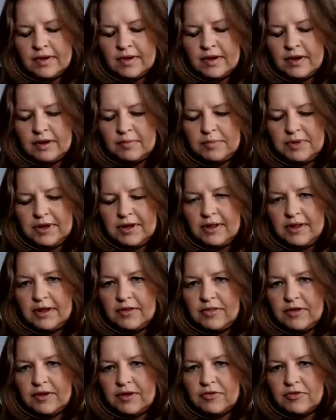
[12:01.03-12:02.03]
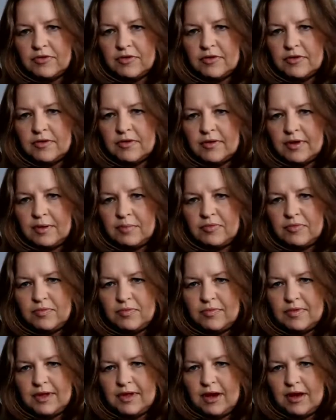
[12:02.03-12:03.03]
And I play like this.
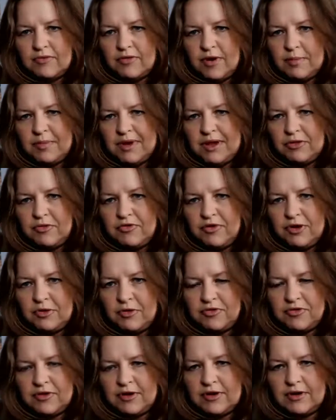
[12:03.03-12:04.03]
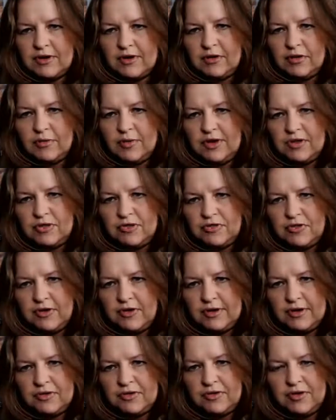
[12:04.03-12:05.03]
Now I've got my other fingers sucked out of the way just so
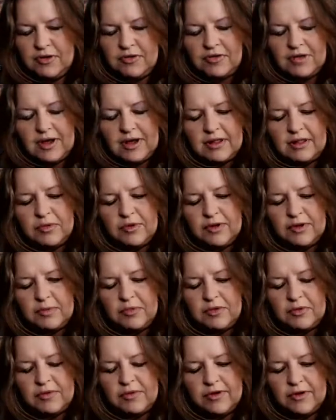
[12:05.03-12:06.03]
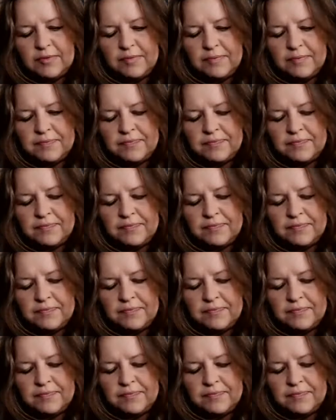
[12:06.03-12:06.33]
you can see exactly what I'm doing there.